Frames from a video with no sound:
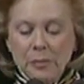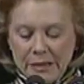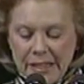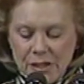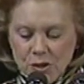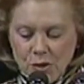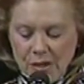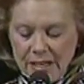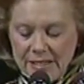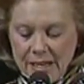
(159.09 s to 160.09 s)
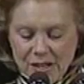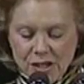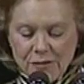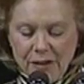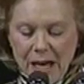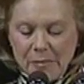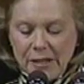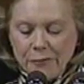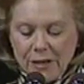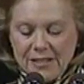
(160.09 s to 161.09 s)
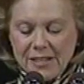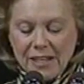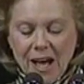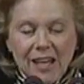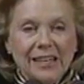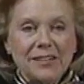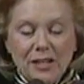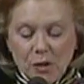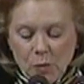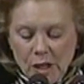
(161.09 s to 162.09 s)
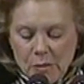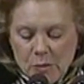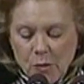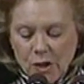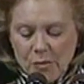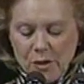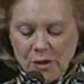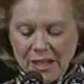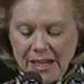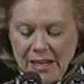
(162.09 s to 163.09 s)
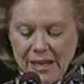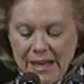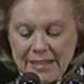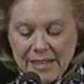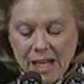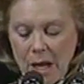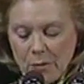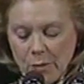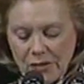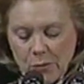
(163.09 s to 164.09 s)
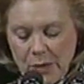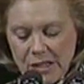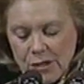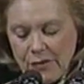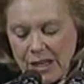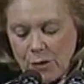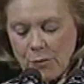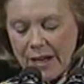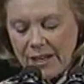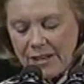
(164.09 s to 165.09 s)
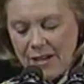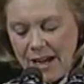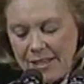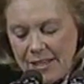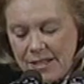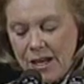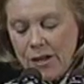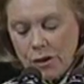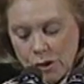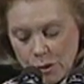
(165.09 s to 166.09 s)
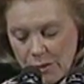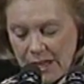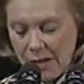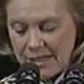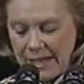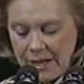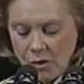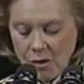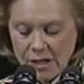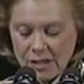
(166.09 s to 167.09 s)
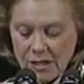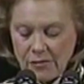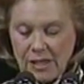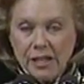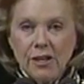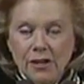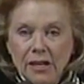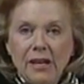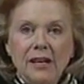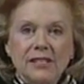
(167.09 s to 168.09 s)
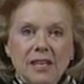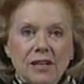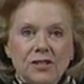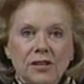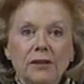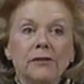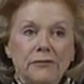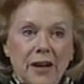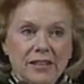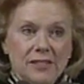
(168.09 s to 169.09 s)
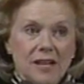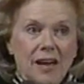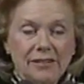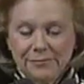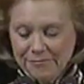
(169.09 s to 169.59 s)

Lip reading: Please join Sascha's family, friends, and colleagues in the Williamsport community as the Commonwealth of Pennsylvania recognizes the 2008 Artist of the Year, Sascha Feinstein.